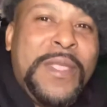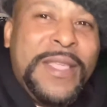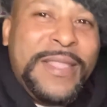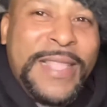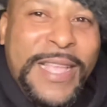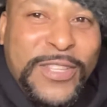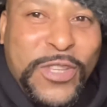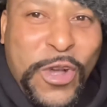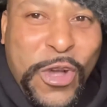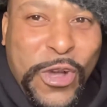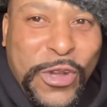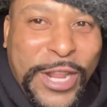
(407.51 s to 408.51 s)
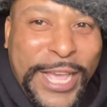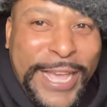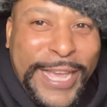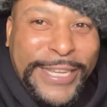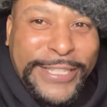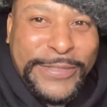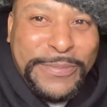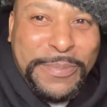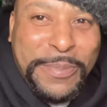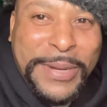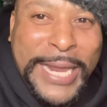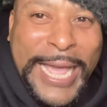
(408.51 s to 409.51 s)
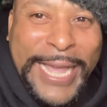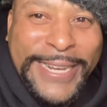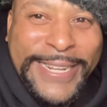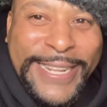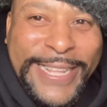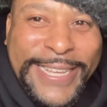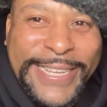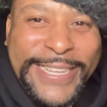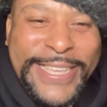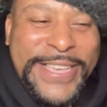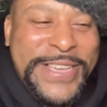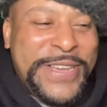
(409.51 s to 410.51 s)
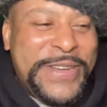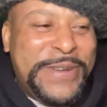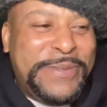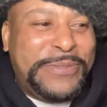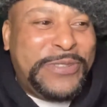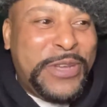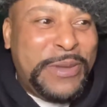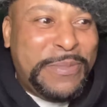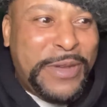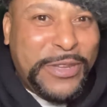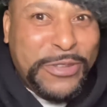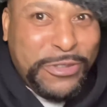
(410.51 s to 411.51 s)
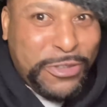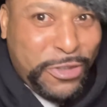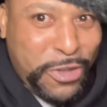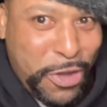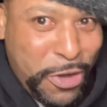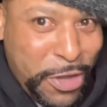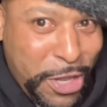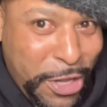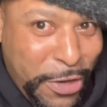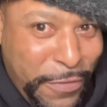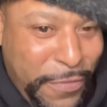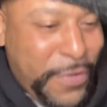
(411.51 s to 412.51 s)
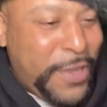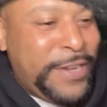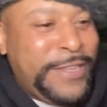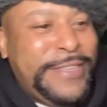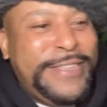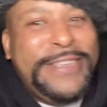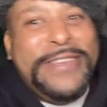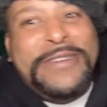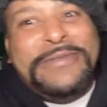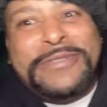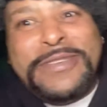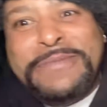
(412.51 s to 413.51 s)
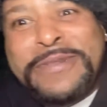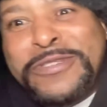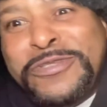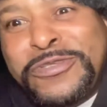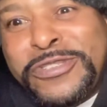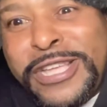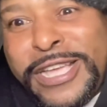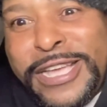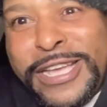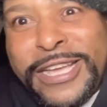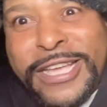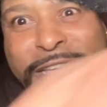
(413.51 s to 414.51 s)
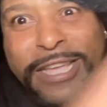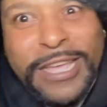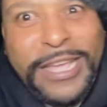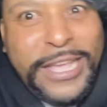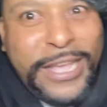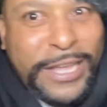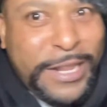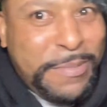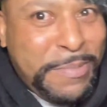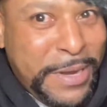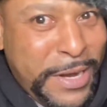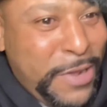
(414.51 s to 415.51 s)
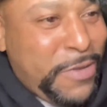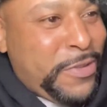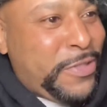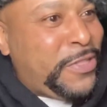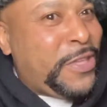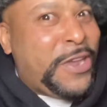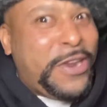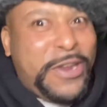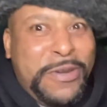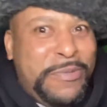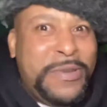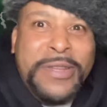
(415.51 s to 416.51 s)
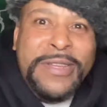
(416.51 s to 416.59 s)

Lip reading: That tall ass black nigga. You know what I'm talking about? Used to talk hella funny. You know what I'm talking about? Used to have hella money on the third.